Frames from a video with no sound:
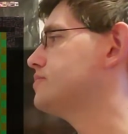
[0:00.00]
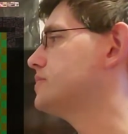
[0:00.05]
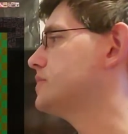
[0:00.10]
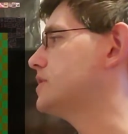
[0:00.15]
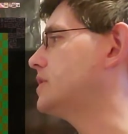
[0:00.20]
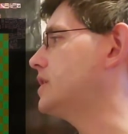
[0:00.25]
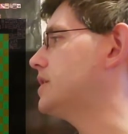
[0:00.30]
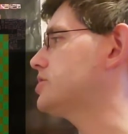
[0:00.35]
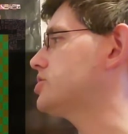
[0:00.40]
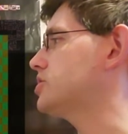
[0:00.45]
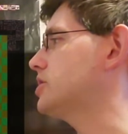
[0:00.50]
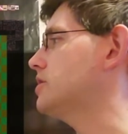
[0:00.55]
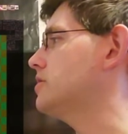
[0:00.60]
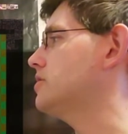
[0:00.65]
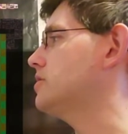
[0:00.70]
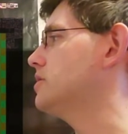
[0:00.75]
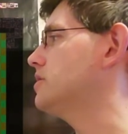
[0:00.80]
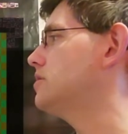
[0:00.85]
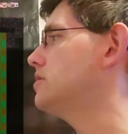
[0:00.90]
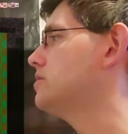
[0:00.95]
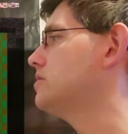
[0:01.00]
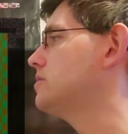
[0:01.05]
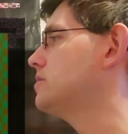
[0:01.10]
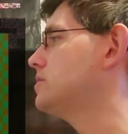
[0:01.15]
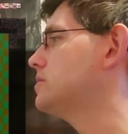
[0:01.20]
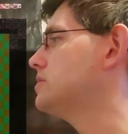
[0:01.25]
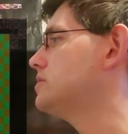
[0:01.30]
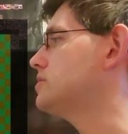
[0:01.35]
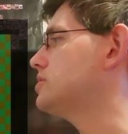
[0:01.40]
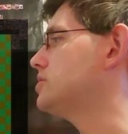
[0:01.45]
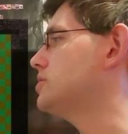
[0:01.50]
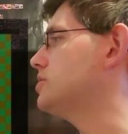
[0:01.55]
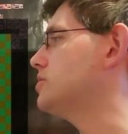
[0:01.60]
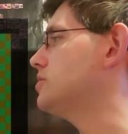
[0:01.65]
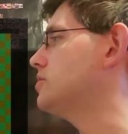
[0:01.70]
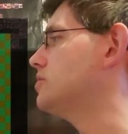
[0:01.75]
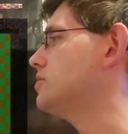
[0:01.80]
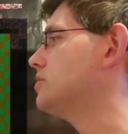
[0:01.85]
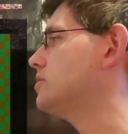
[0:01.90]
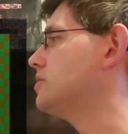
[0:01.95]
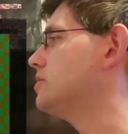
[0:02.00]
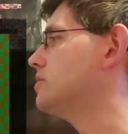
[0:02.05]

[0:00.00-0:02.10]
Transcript: Gosh, I don't know. 2.